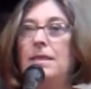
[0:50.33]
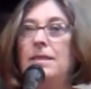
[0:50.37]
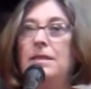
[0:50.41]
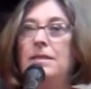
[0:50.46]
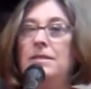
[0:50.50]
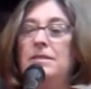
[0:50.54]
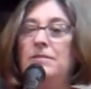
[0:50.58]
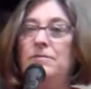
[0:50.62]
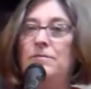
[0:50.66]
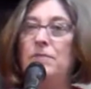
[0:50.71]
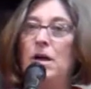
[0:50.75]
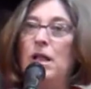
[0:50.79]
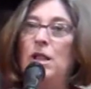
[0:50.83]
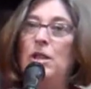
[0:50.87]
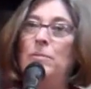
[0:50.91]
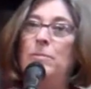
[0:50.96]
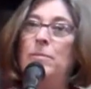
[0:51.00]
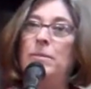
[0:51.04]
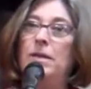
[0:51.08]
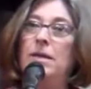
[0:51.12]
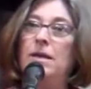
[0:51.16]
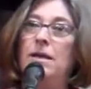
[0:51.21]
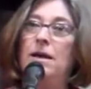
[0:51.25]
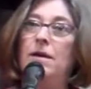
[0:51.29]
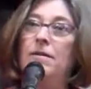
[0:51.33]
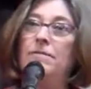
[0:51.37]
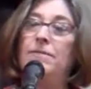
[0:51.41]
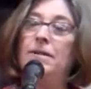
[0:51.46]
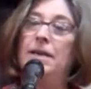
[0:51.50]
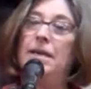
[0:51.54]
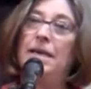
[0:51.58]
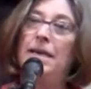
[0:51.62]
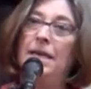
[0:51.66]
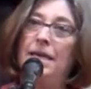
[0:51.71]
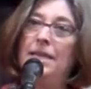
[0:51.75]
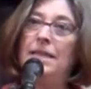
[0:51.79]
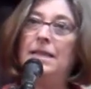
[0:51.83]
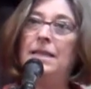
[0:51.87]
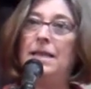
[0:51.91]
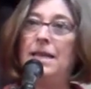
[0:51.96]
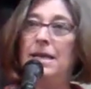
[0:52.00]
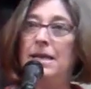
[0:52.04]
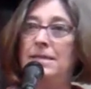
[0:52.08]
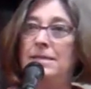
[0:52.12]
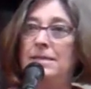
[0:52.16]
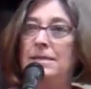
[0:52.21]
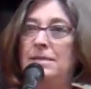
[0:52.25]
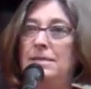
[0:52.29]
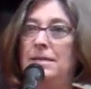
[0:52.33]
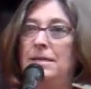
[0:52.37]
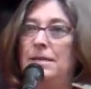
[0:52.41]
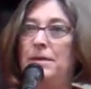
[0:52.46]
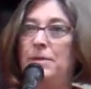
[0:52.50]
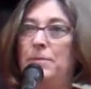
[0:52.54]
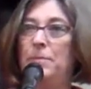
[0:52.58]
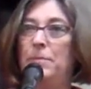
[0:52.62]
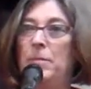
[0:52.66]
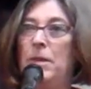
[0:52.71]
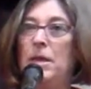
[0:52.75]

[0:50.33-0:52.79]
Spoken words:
the development of a hit list